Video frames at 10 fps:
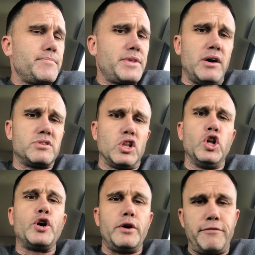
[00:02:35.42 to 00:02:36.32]
yeah, it was a
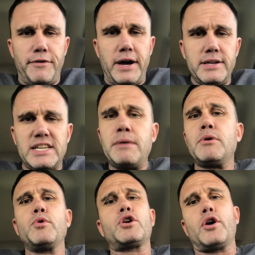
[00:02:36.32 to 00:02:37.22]
look good fight. Same
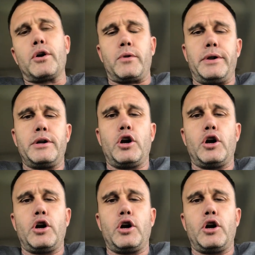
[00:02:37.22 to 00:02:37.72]
thing with Kirkland.